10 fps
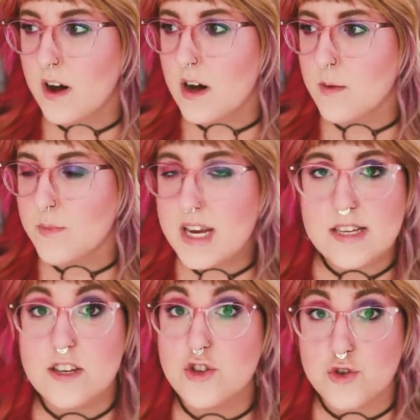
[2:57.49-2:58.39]
um,
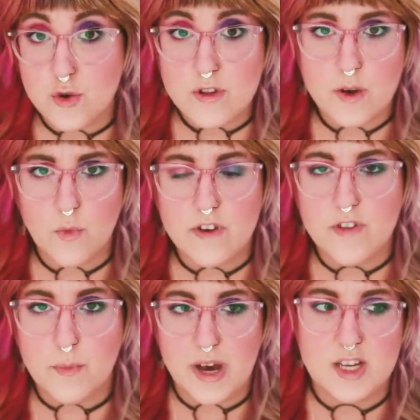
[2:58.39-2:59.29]
because it's truly one of
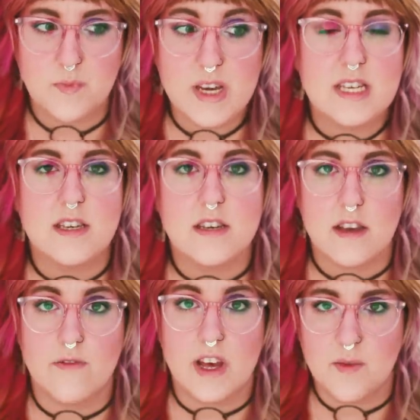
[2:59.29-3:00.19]
the best pieces
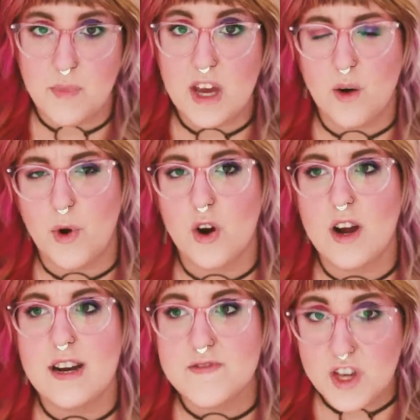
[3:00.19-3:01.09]
of like makeup
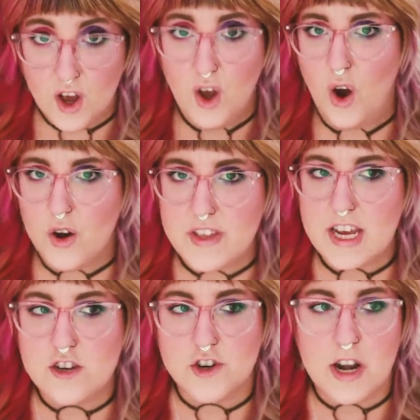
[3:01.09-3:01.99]
archives on the
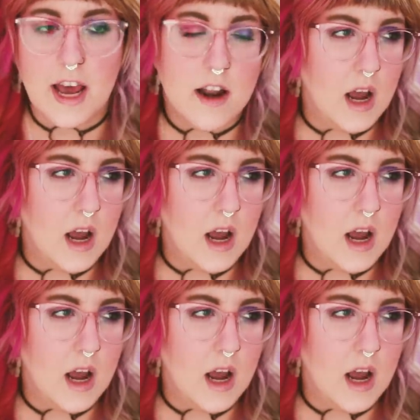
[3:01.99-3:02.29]
internet.